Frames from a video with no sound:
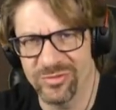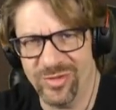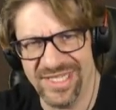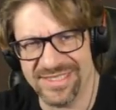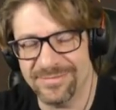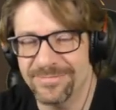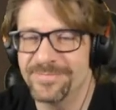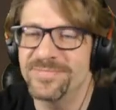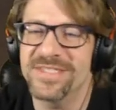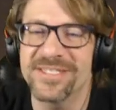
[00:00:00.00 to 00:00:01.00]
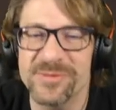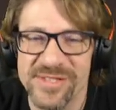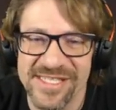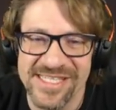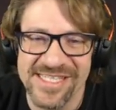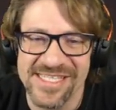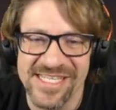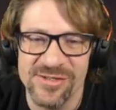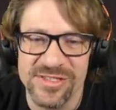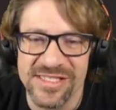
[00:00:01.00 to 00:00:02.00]
what? No,
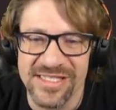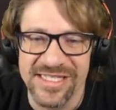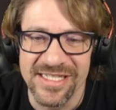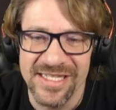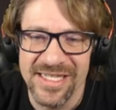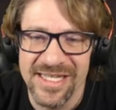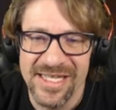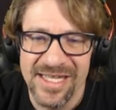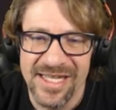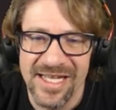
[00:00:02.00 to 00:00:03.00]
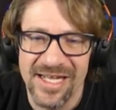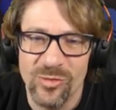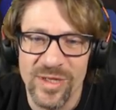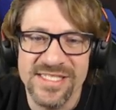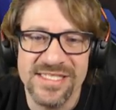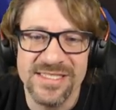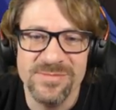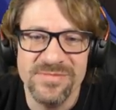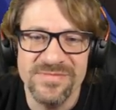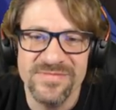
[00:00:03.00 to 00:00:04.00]
here's the thing.
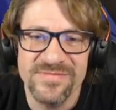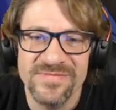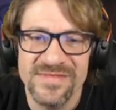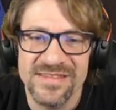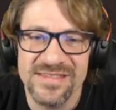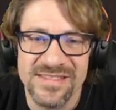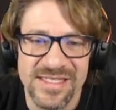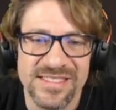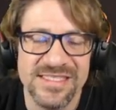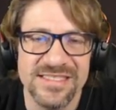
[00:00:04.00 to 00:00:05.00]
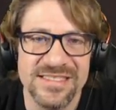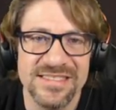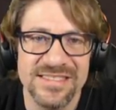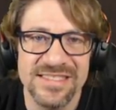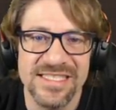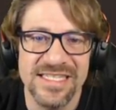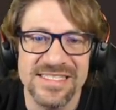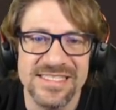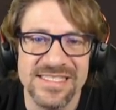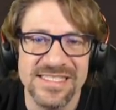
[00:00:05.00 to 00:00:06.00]
Racism doesn't
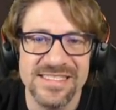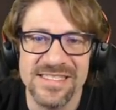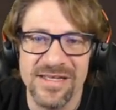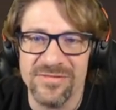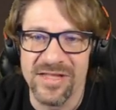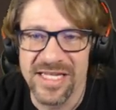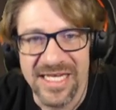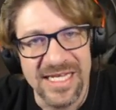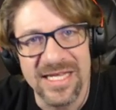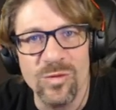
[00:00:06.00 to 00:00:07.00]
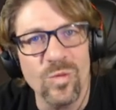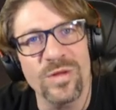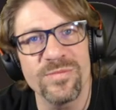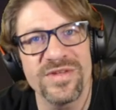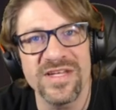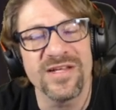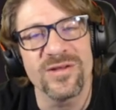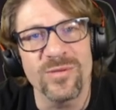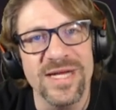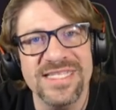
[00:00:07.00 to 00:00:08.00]
consist of like any one
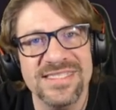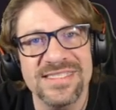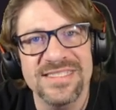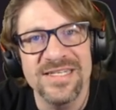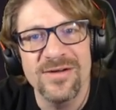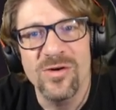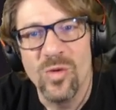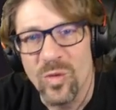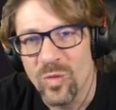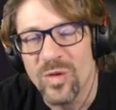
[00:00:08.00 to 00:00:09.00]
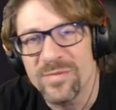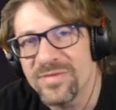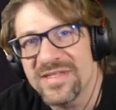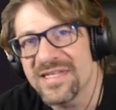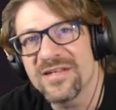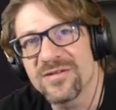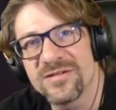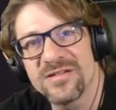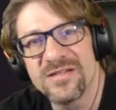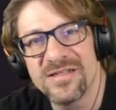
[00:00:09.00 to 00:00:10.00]
particular race or one
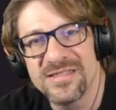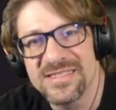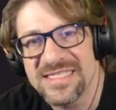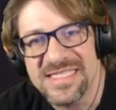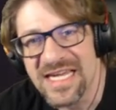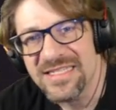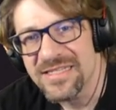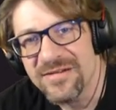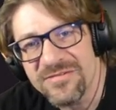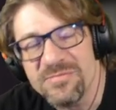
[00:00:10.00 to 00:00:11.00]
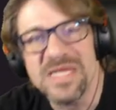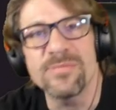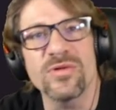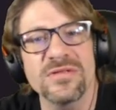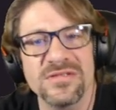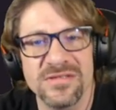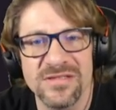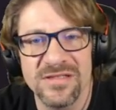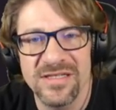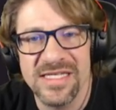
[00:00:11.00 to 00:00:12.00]
particular sect of people.
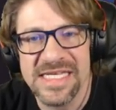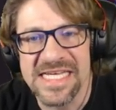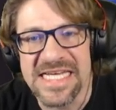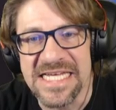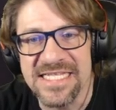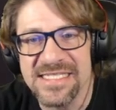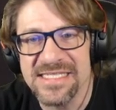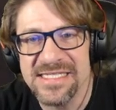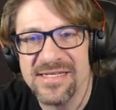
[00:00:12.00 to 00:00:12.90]
It's,